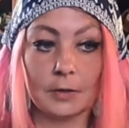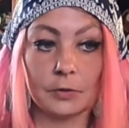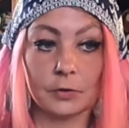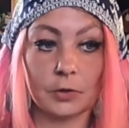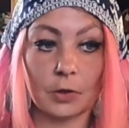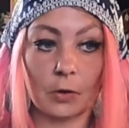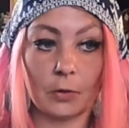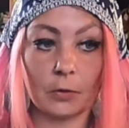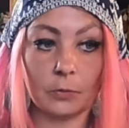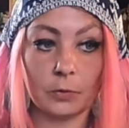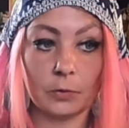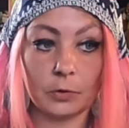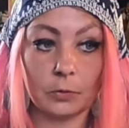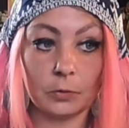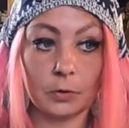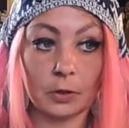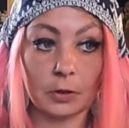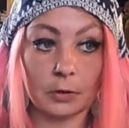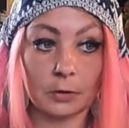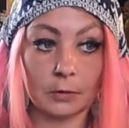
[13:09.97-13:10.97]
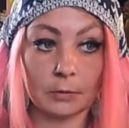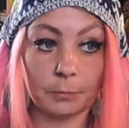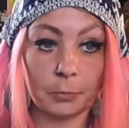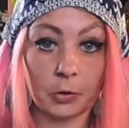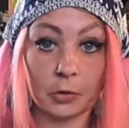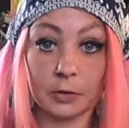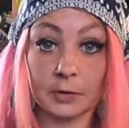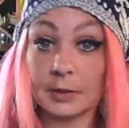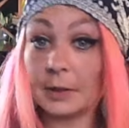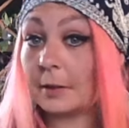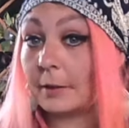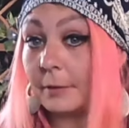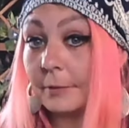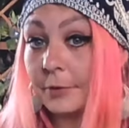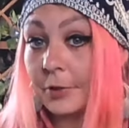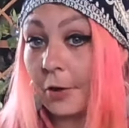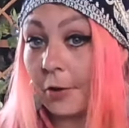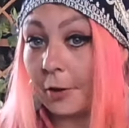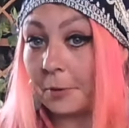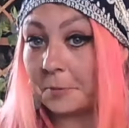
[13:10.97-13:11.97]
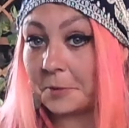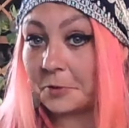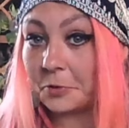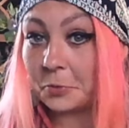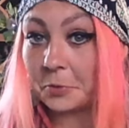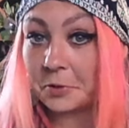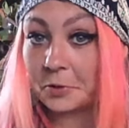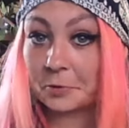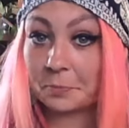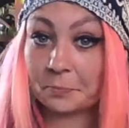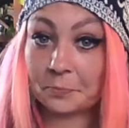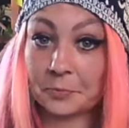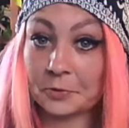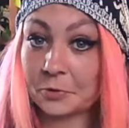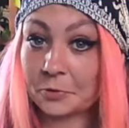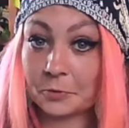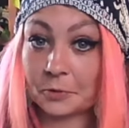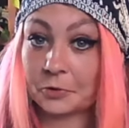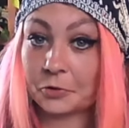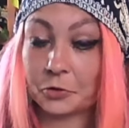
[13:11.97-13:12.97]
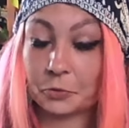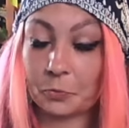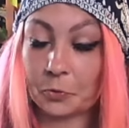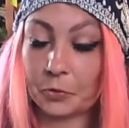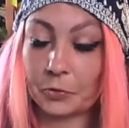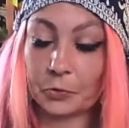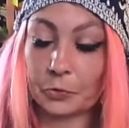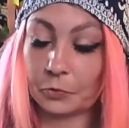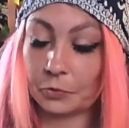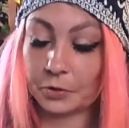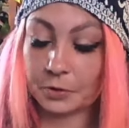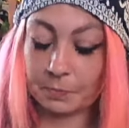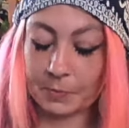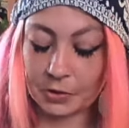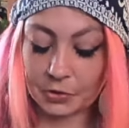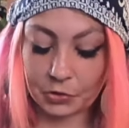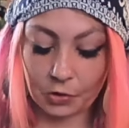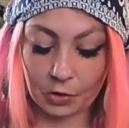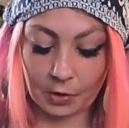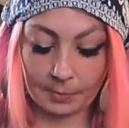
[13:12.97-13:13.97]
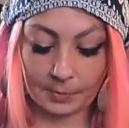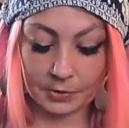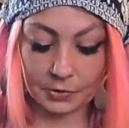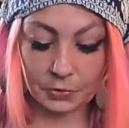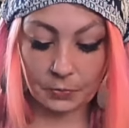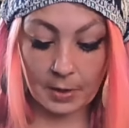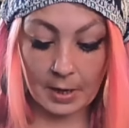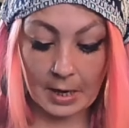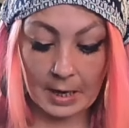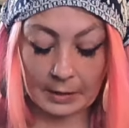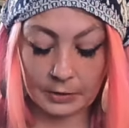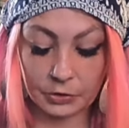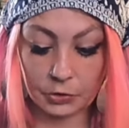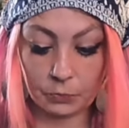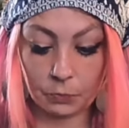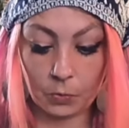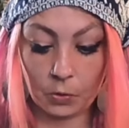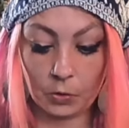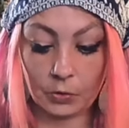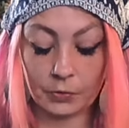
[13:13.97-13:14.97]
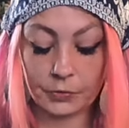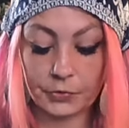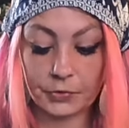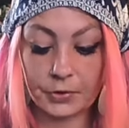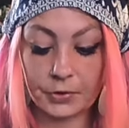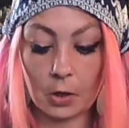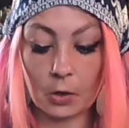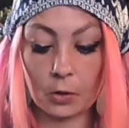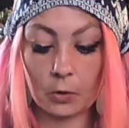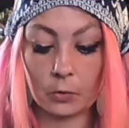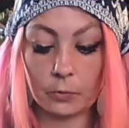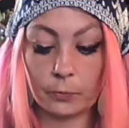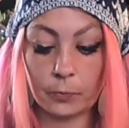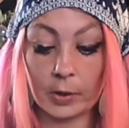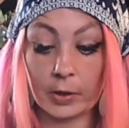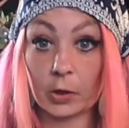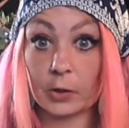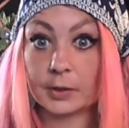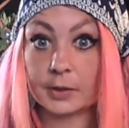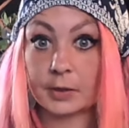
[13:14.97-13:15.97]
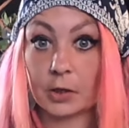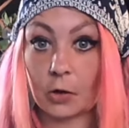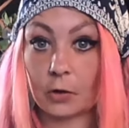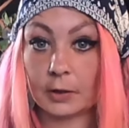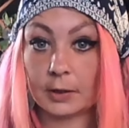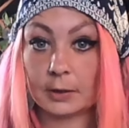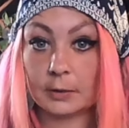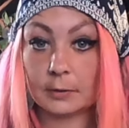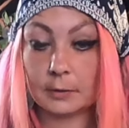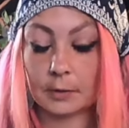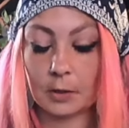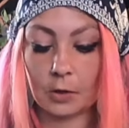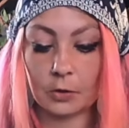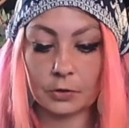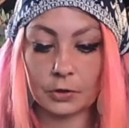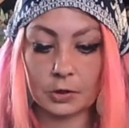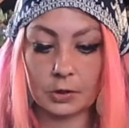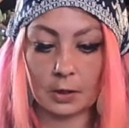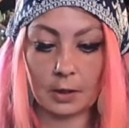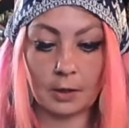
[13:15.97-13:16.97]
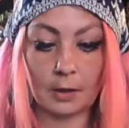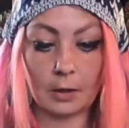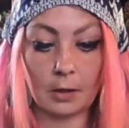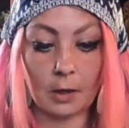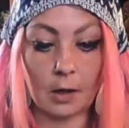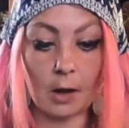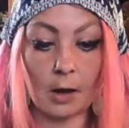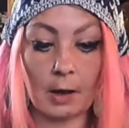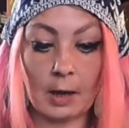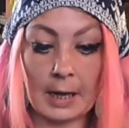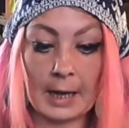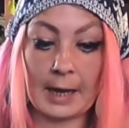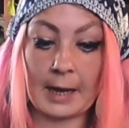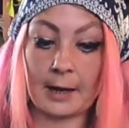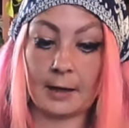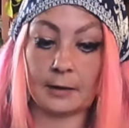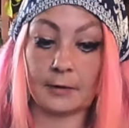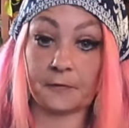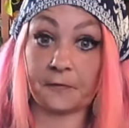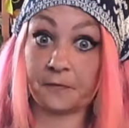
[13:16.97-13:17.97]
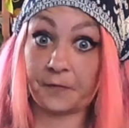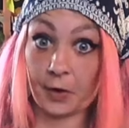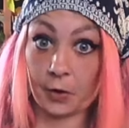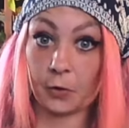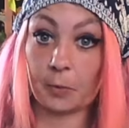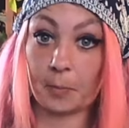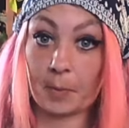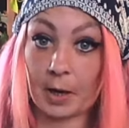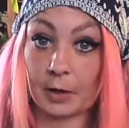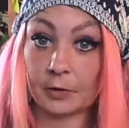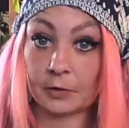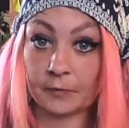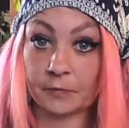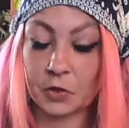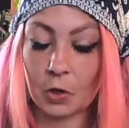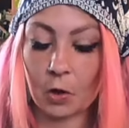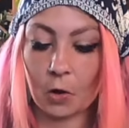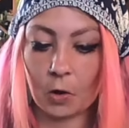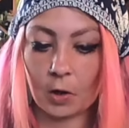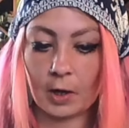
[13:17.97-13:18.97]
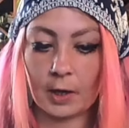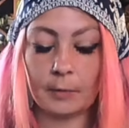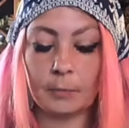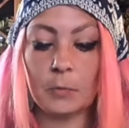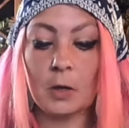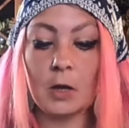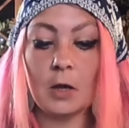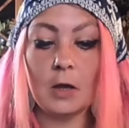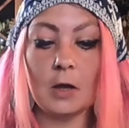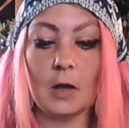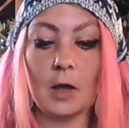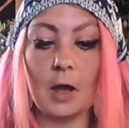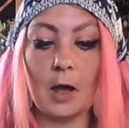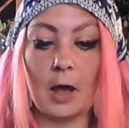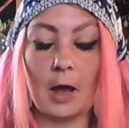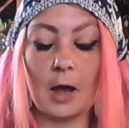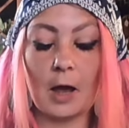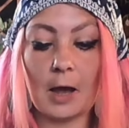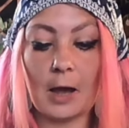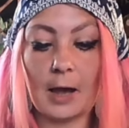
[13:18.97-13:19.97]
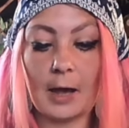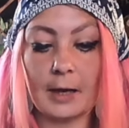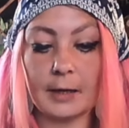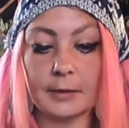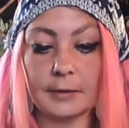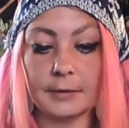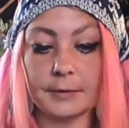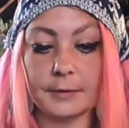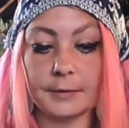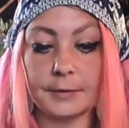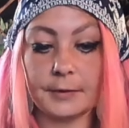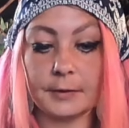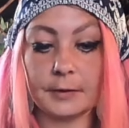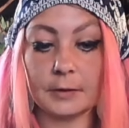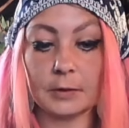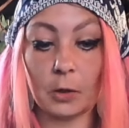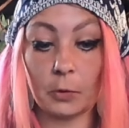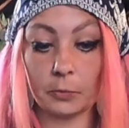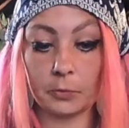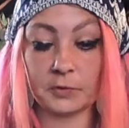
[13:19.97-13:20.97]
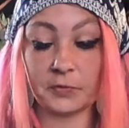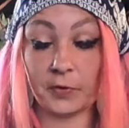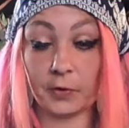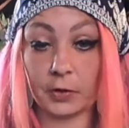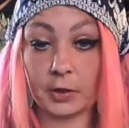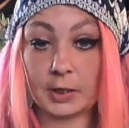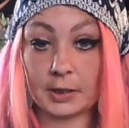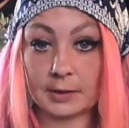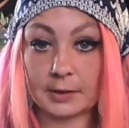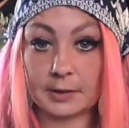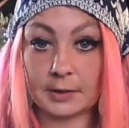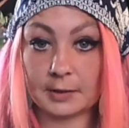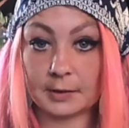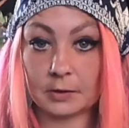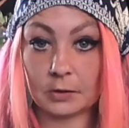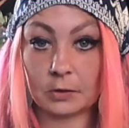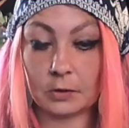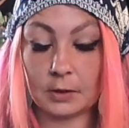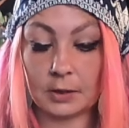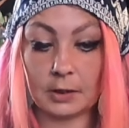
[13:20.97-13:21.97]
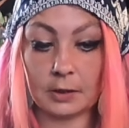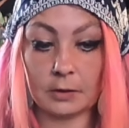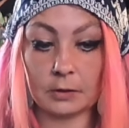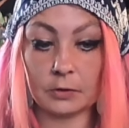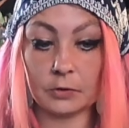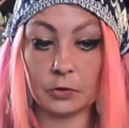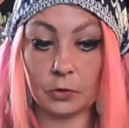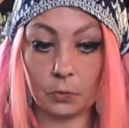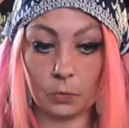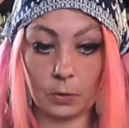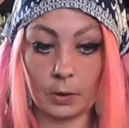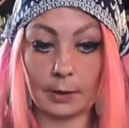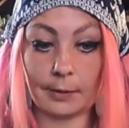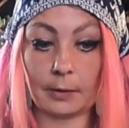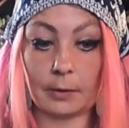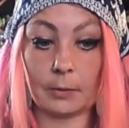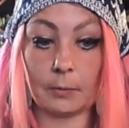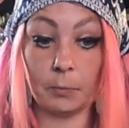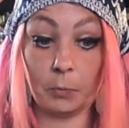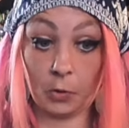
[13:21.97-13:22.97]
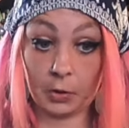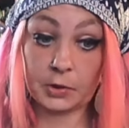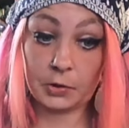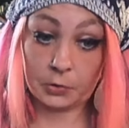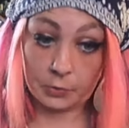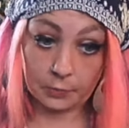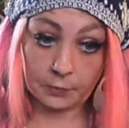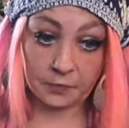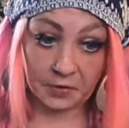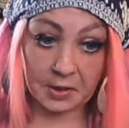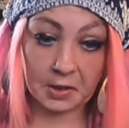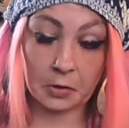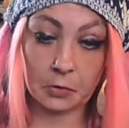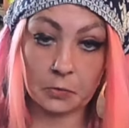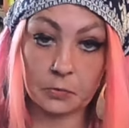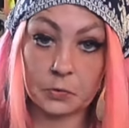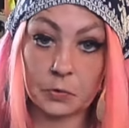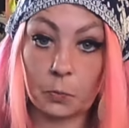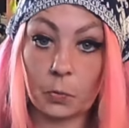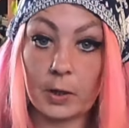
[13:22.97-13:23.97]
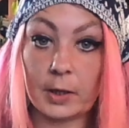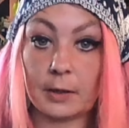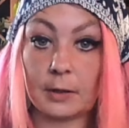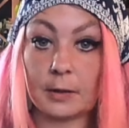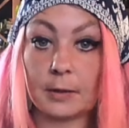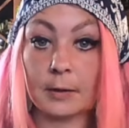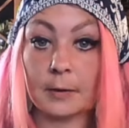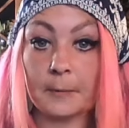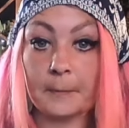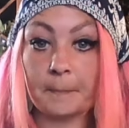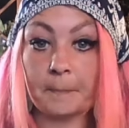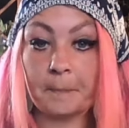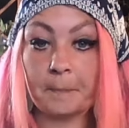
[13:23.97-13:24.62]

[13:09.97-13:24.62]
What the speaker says: So you can put as little time into it as you want or as much time into it as you want. So when I started last year, I had a fair amount of time and I was very consistent in doing my two videos a week.